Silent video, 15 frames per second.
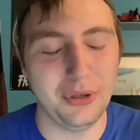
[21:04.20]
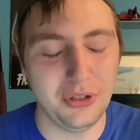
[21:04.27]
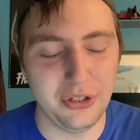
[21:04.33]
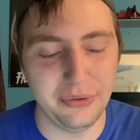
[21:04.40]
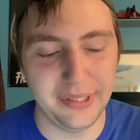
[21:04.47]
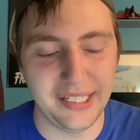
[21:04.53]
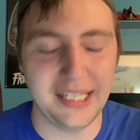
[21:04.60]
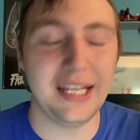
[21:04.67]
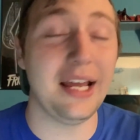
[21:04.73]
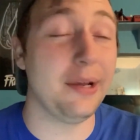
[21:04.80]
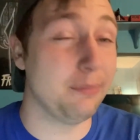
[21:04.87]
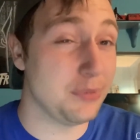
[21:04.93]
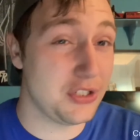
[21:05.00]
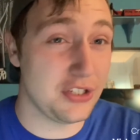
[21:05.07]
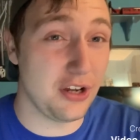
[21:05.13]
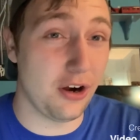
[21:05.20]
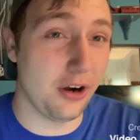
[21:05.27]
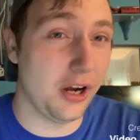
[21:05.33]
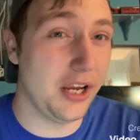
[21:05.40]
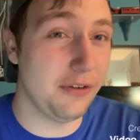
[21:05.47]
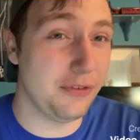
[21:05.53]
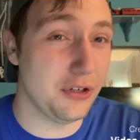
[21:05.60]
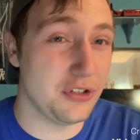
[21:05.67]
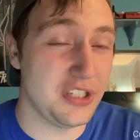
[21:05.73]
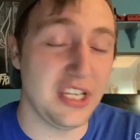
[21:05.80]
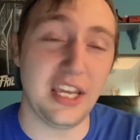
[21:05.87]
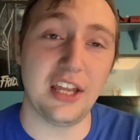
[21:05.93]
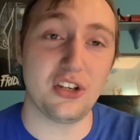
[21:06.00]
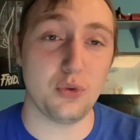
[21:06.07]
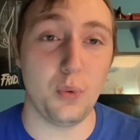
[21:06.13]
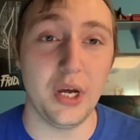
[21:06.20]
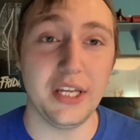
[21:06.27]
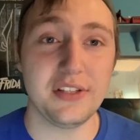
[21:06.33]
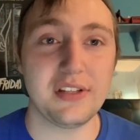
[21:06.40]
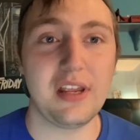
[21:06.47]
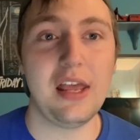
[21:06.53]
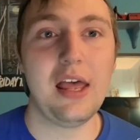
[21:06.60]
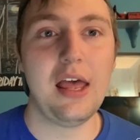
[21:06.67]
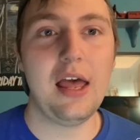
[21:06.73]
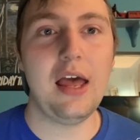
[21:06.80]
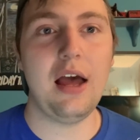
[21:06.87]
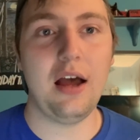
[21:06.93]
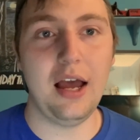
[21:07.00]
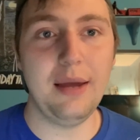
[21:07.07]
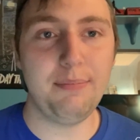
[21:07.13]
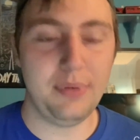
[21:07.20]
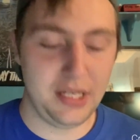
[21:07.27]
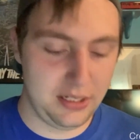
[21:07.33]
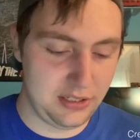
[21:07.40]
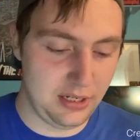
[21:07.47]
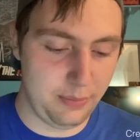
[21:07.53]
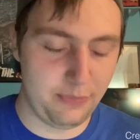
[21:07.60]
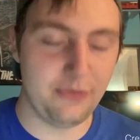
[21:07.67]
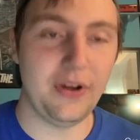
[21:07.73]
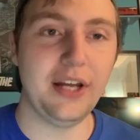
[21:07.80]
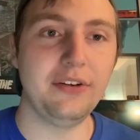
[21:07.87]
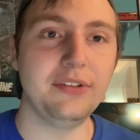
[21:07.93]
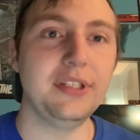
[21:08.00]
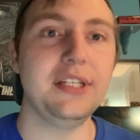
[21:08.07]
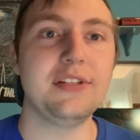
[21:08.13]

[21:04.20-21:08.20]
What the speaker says: doing it. I'm sorry if you're seeing it twice. I picked up, finally,